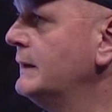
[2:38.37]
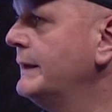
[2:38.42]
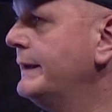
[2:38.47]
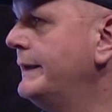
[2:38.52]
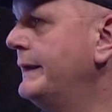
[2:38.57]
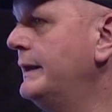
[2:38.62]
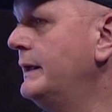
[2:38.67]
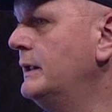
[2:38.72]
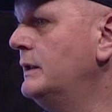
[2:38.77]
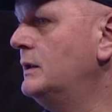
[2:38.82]

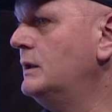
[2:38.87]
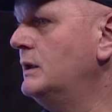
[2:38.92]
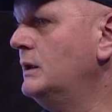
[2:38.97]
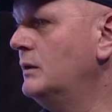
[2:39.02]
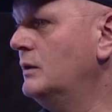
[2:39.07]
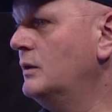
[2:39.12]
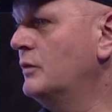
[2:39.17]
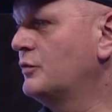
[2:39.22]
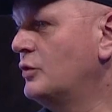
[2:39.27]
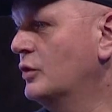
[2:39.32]
And
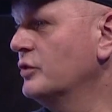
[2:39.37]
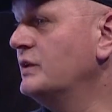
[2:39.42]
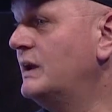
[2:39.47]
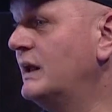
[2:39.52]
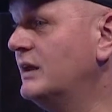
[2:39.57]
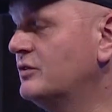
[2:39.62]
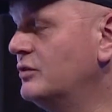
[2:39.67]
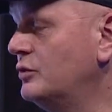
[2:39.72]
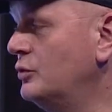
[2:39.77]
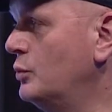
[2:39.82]
of course, it
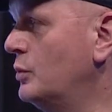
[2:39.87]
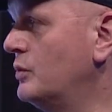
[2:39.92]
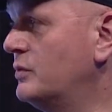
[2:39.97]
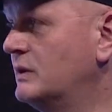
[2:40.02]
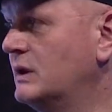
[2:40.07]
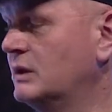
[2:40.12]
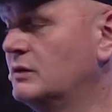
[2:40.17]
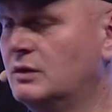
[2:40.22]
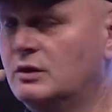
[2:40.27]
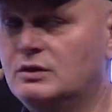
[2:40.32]
has to do with
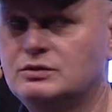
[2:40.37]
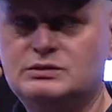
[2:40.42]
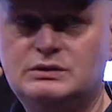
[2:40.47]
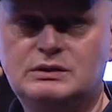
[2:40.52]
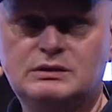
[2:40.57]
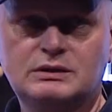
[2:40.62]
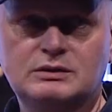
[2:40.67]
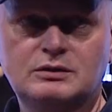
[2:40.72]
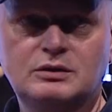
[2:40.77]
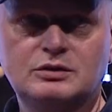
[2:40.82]
technology and
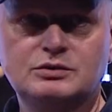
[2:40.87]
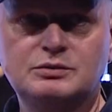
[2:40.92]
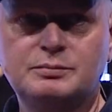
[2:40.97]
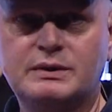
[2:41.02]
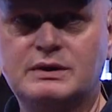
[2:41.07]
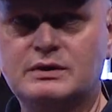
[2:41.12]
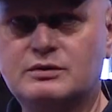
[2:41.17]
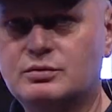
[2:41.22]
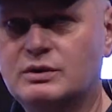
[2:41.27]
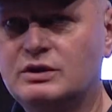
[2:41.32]
technology
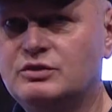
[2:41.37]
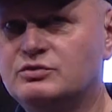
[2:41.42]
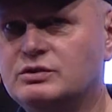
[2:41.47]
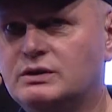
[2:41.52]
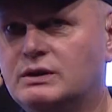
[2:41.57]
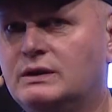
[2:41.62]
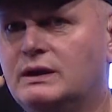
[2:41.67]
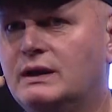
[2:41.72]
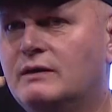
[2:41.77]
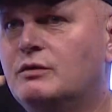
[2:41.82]
penetration,
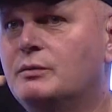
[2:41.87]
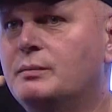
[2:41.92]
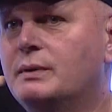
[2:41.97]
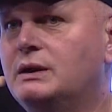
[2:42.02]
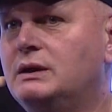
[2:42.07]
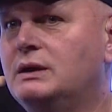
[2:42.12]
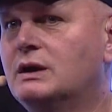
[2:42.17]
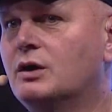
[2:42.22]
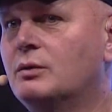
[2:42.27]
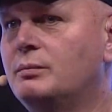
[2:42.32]
and everybody
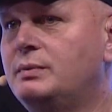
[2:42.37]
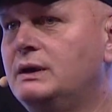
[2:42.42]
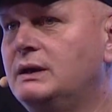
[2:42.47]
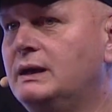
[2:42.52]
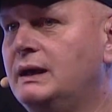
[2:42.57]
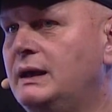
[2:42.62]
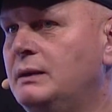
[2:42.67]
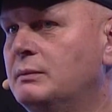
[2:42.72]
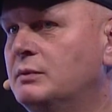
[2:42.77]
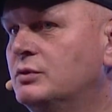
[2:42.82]
now being
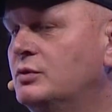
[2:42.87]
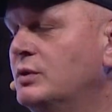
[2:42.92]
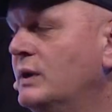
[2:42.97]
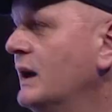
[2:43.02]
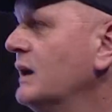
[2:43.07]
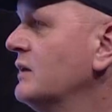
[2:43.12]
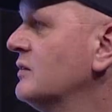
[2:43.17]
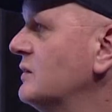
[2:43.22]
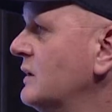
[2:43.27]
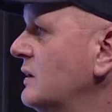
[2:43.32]
able to
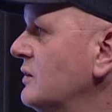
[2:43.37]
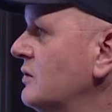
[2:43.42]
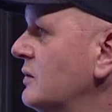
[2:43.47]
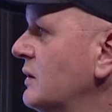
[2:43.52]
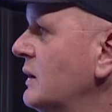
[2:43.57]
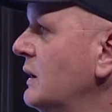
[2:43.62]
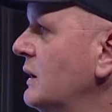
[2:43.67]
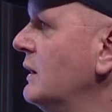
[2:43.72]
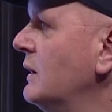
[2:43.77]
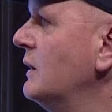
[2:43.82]
access
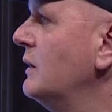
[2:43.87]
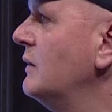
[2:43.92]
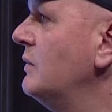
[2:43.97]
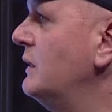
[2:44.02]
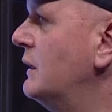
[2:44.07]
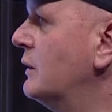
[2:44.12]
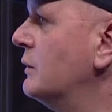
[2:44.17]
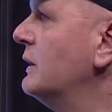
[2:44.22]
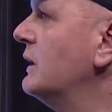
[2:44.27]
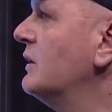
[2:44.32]
the
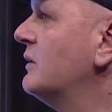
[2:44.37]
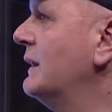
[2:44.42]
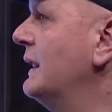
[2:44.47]
internet.